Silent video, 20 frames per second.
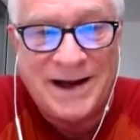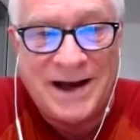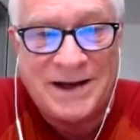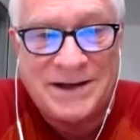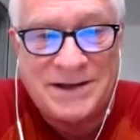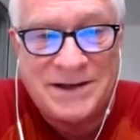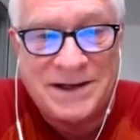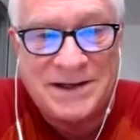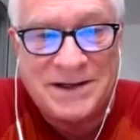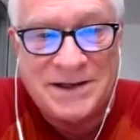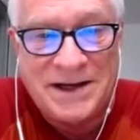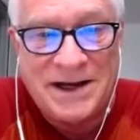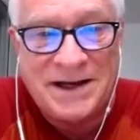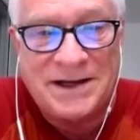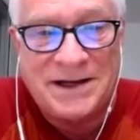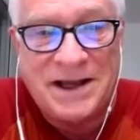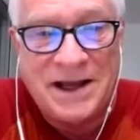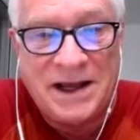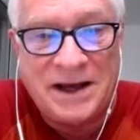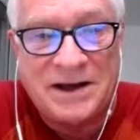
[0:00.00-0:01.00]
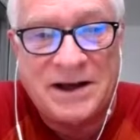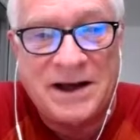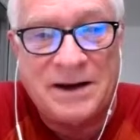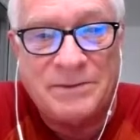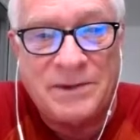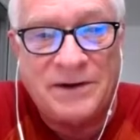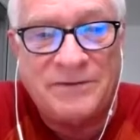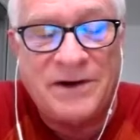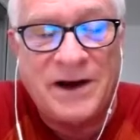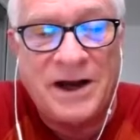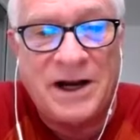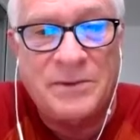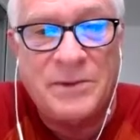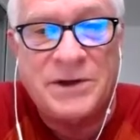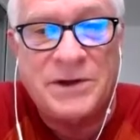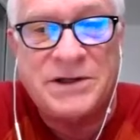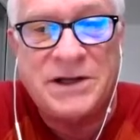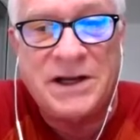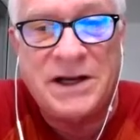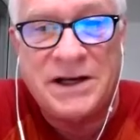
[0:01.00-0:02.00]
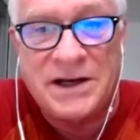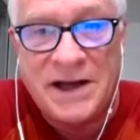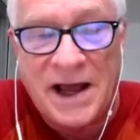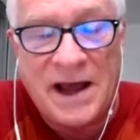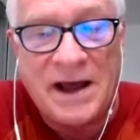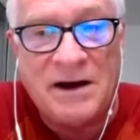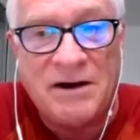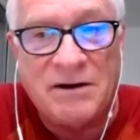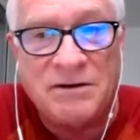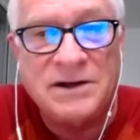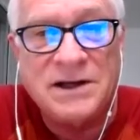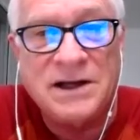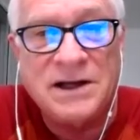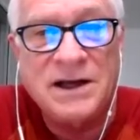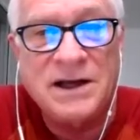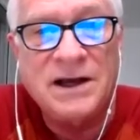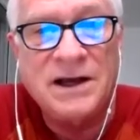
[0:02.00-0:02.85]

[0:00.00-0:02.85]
I just need to kick up my vitamin C now,